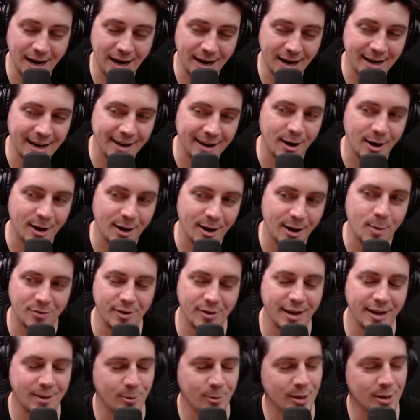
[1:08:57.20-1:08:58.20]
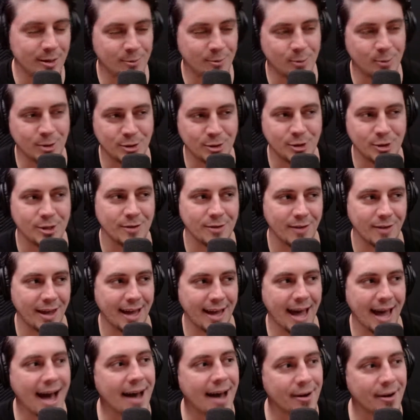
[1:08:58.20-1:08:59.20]
kind of almost feel like we should have like
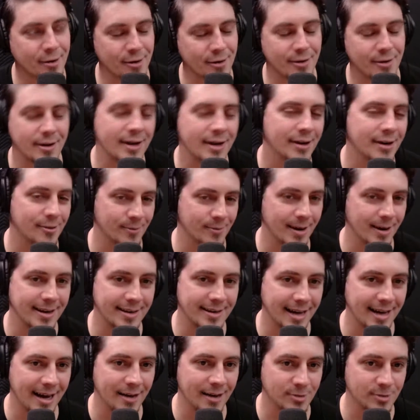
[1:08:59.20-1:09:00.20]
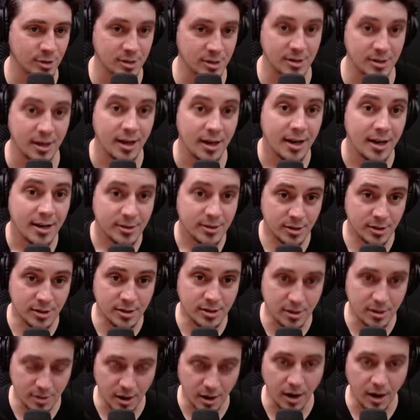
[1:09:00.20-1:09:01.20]
had her here right now, just
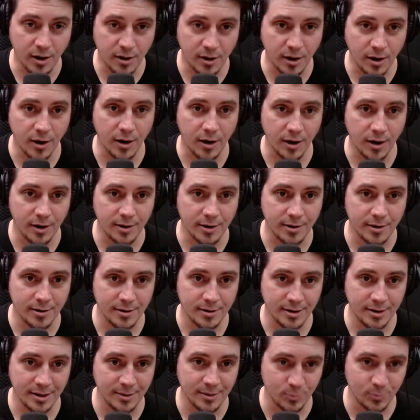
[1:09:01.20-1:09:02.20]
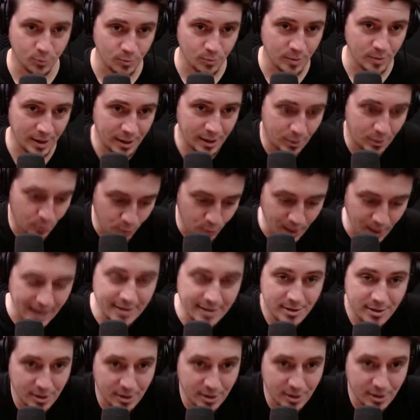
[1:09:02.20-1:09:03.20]
to talk on you know,
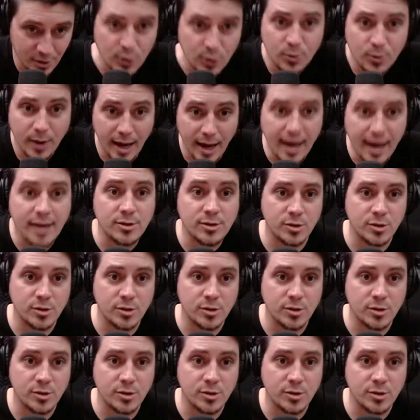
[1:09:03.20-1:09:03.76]
raising you and your